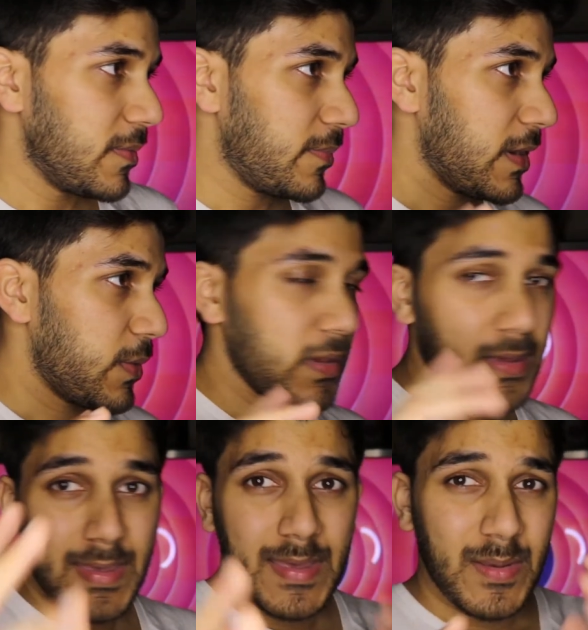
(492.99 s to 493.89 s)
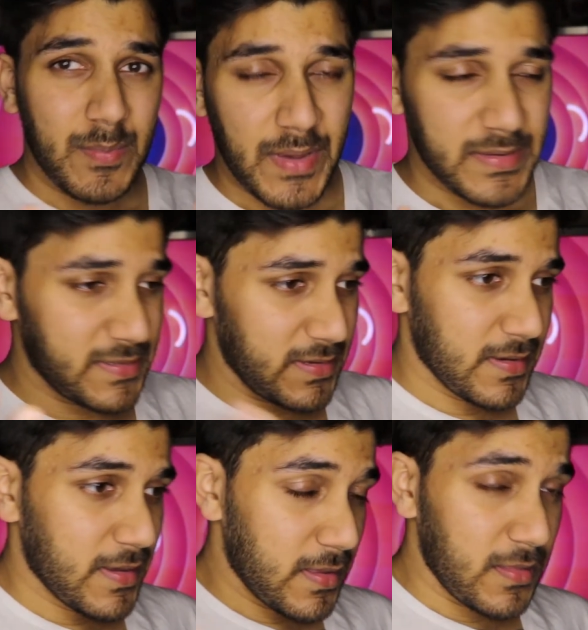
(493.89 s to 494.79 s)
But anyway, back to
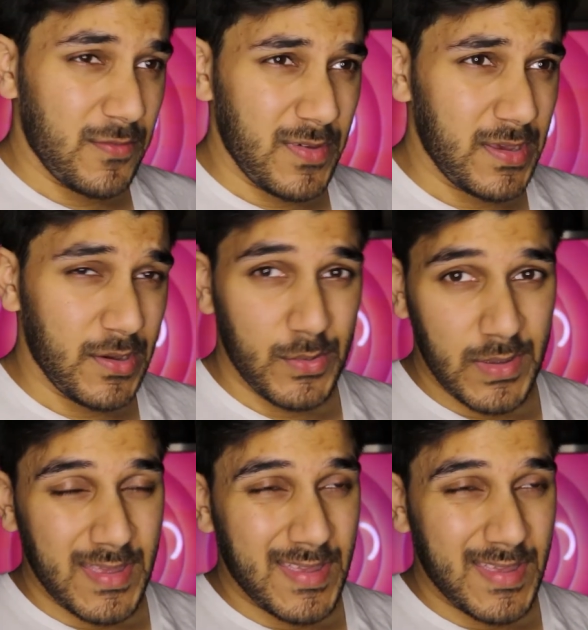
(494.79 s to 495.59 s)
the video.